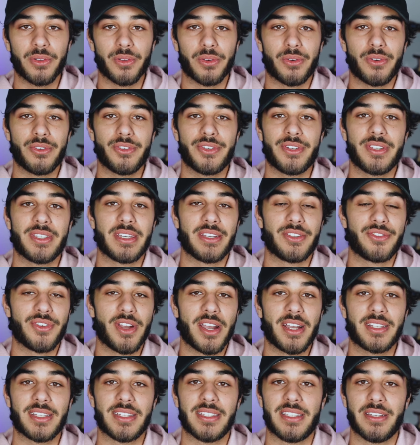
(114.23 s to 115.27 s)
or just
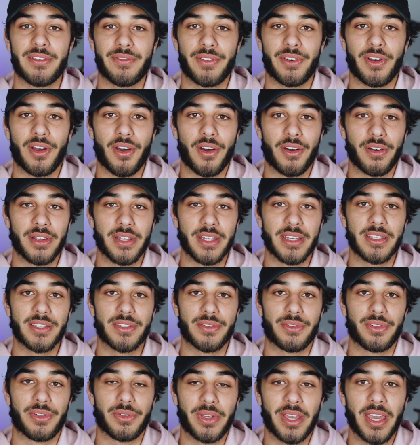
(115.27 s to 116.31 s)
attract a different audience
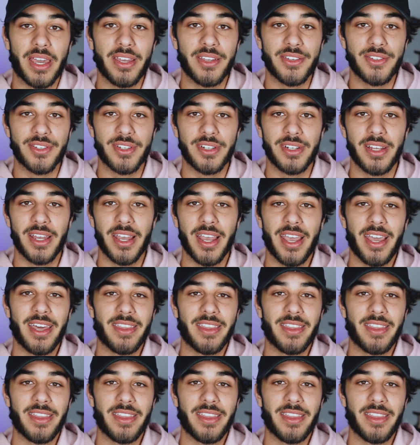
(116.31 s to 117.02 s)
or location,